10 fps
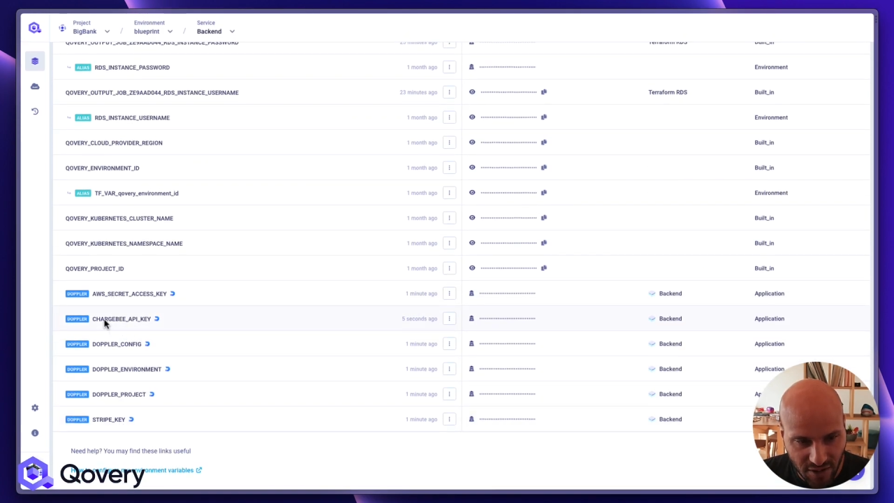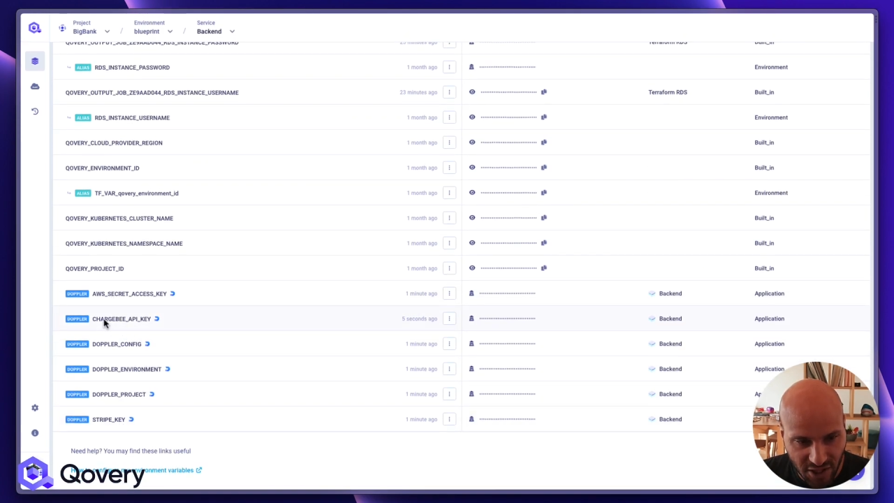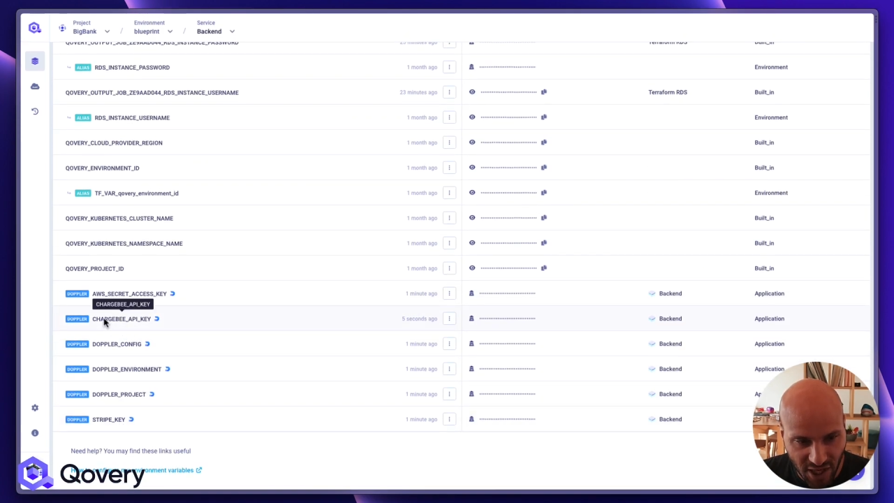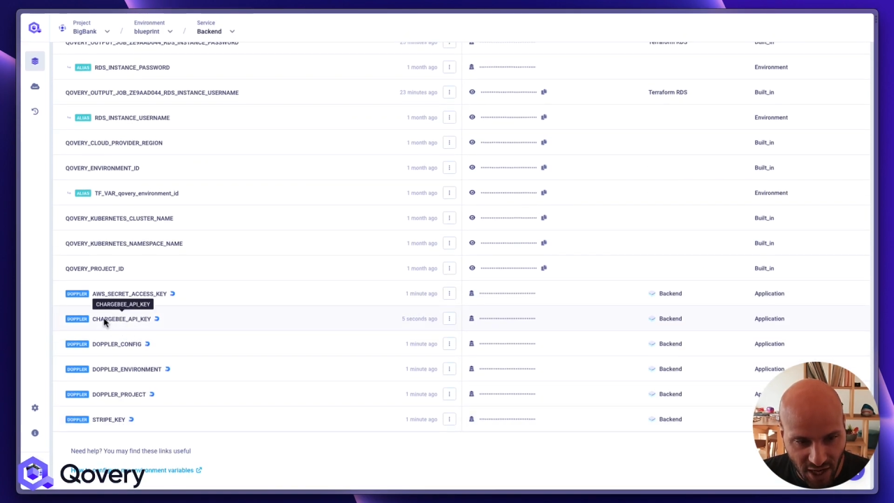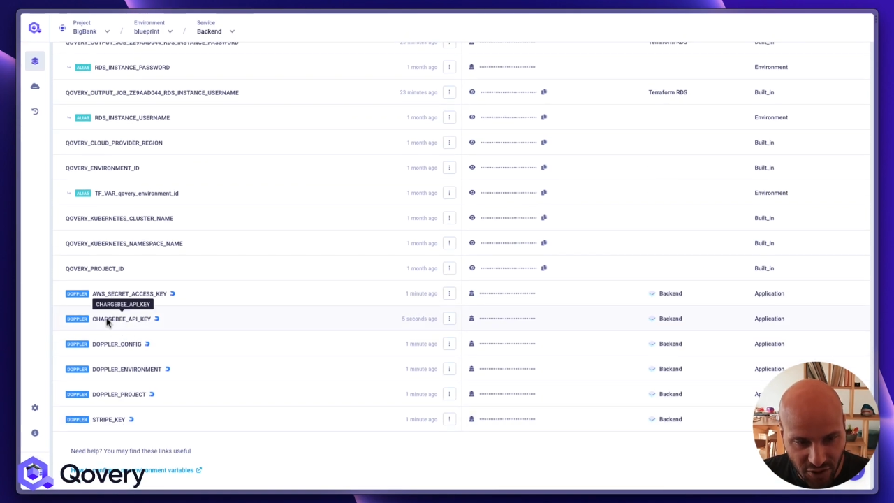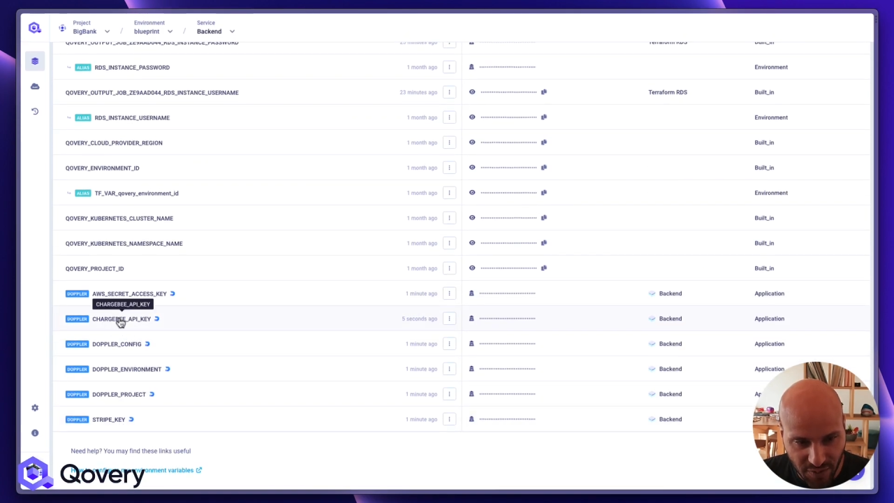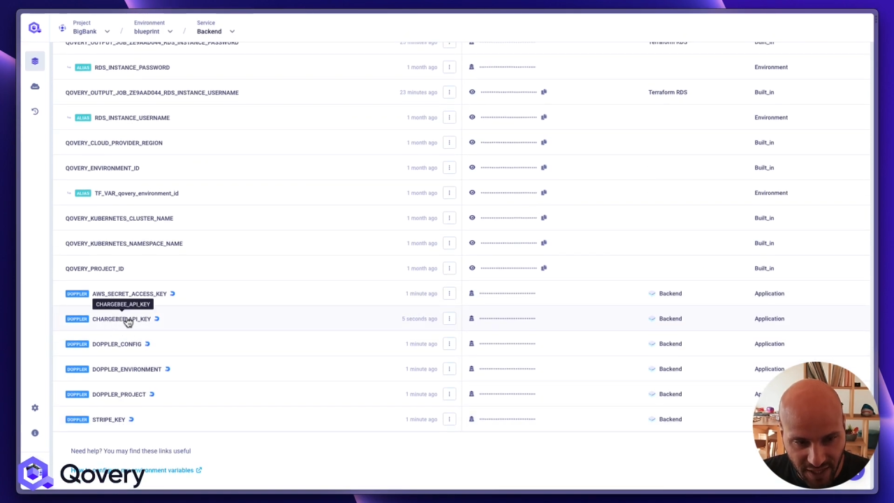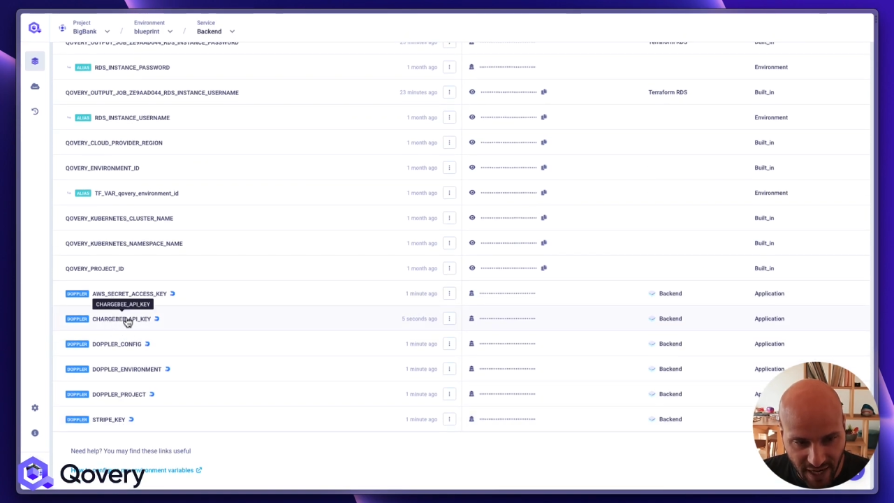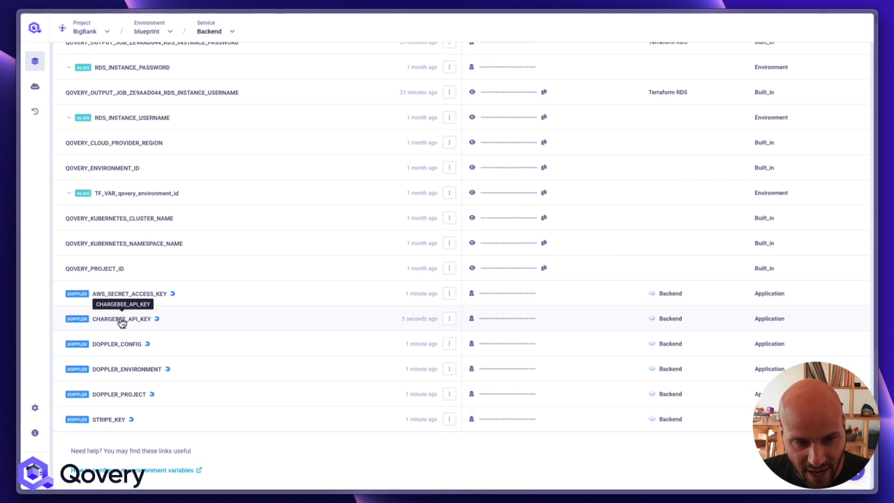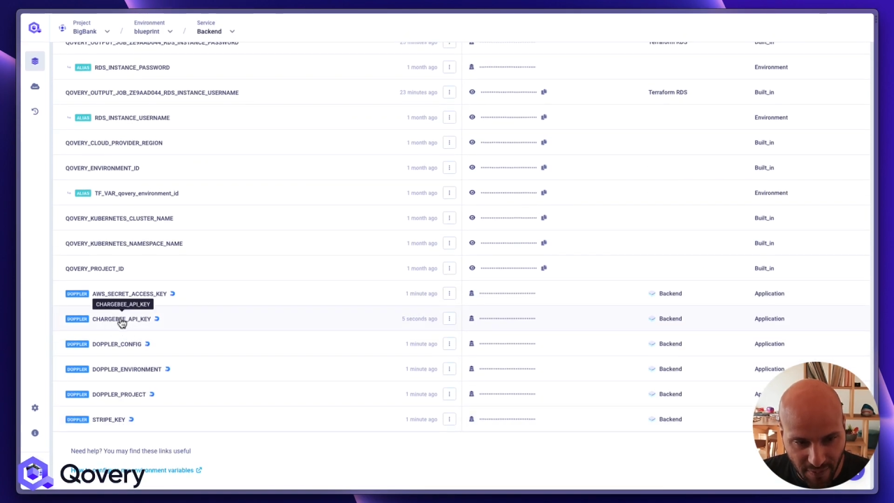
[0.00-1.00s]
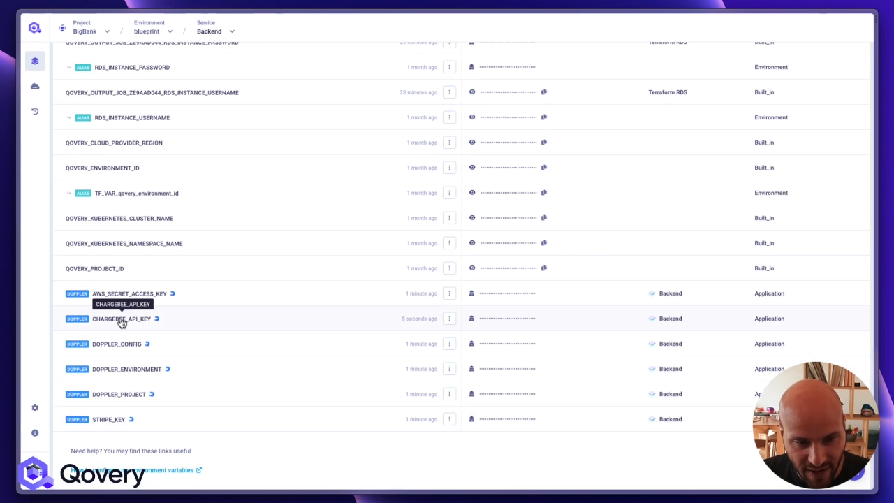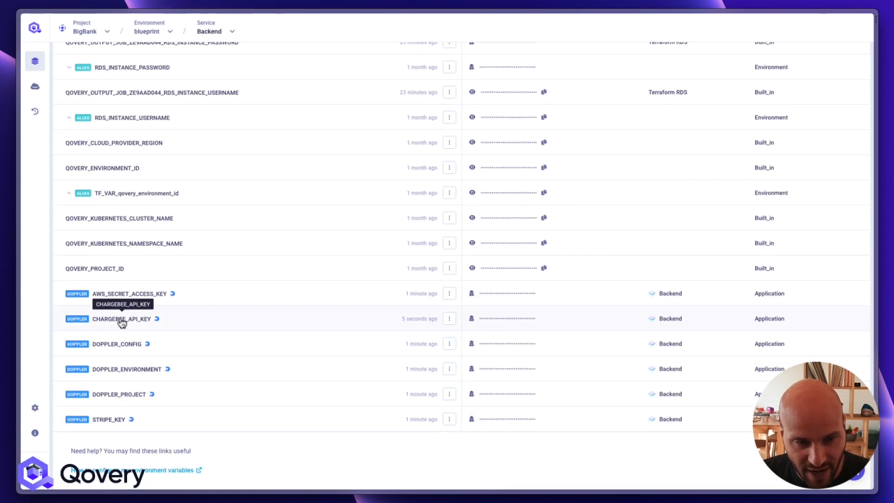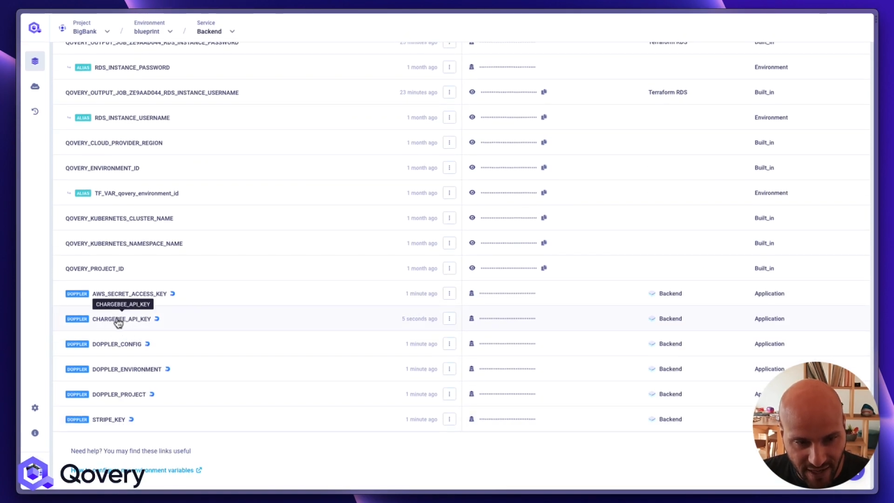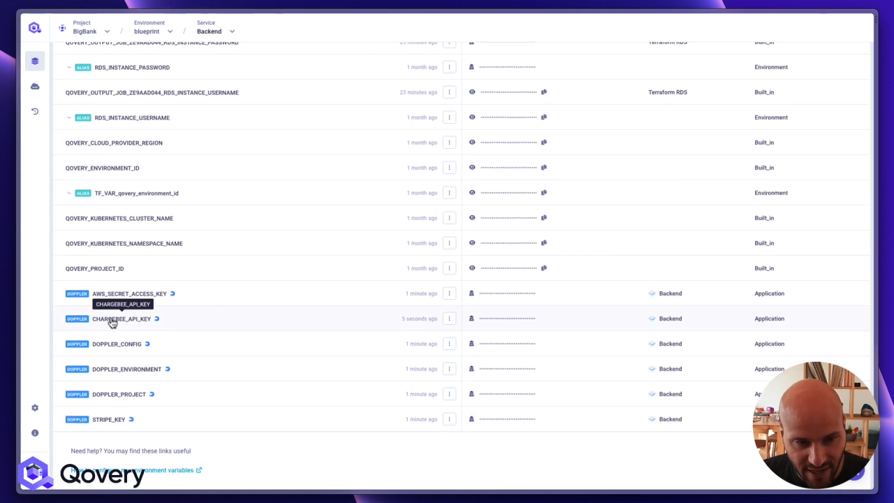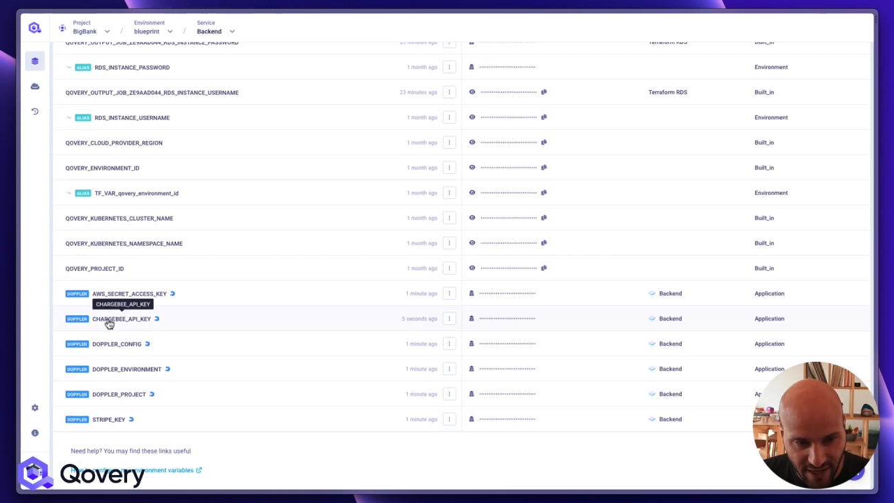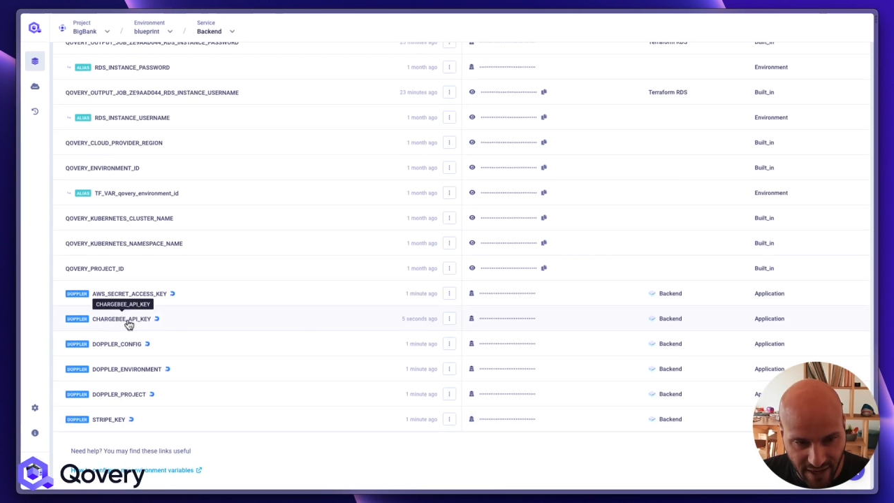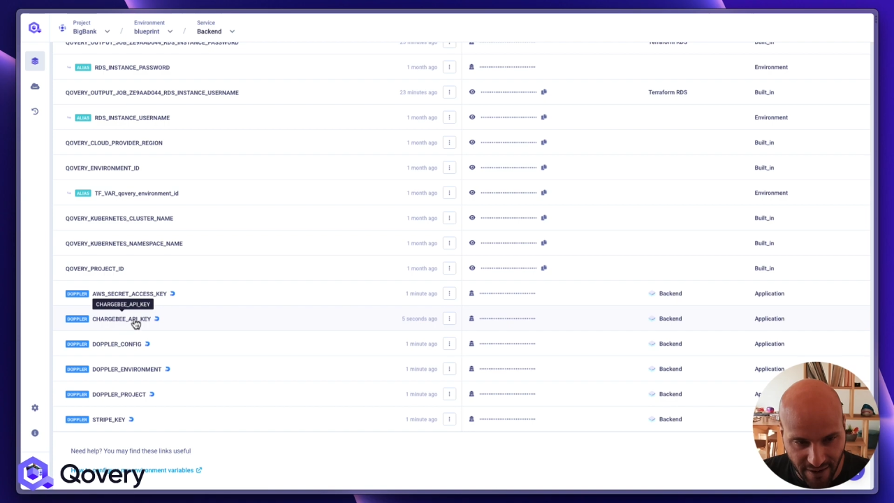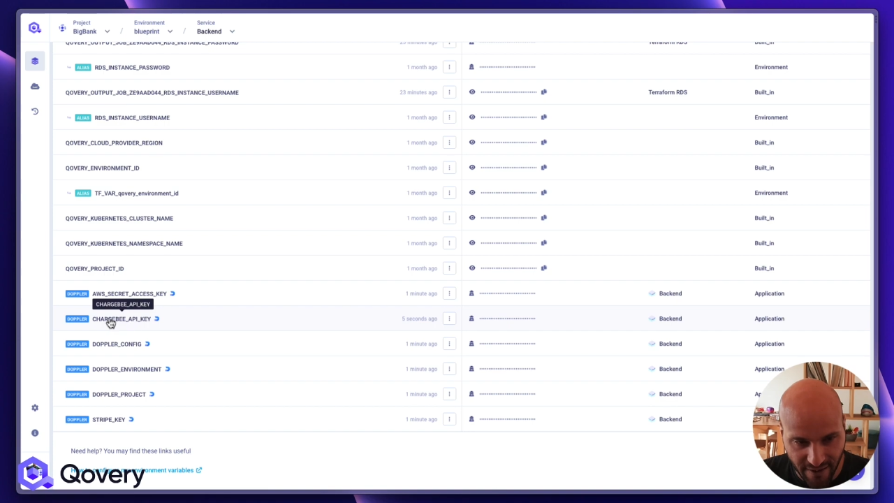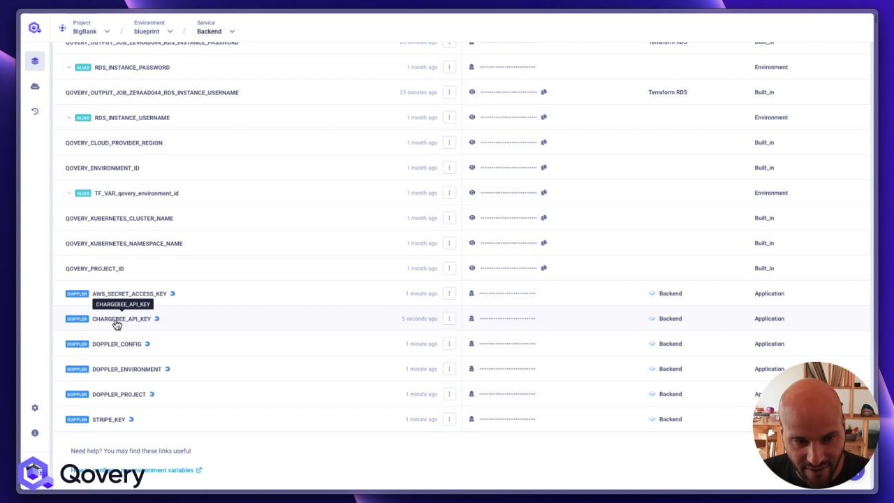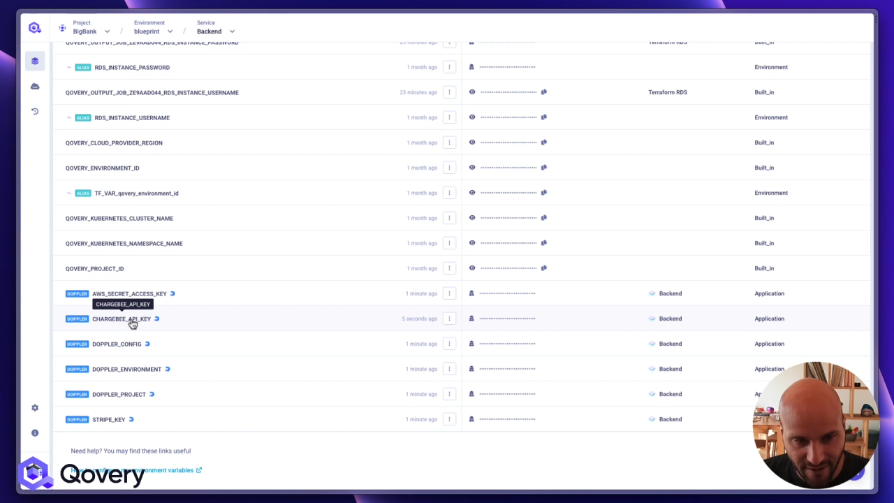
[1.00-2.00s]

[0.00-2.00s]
ChargeBee API key here.